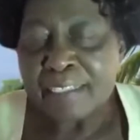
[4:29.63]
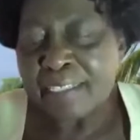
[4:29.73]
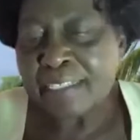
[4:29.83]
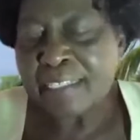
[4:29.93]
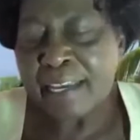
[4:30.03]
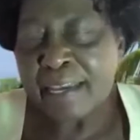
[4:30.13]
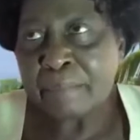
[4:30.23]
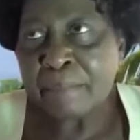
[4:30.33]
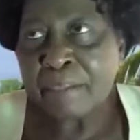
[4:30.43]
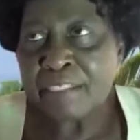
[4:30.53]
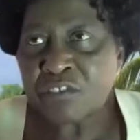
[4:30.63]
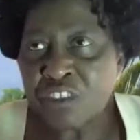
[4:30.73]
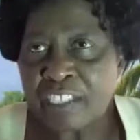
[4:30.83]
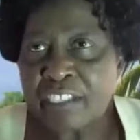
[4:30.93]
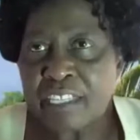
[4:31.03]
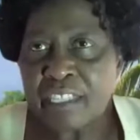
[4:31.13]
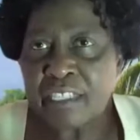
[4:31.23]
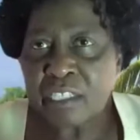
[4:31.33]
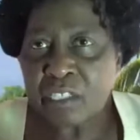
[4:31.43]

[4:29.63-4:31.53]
That is the structure that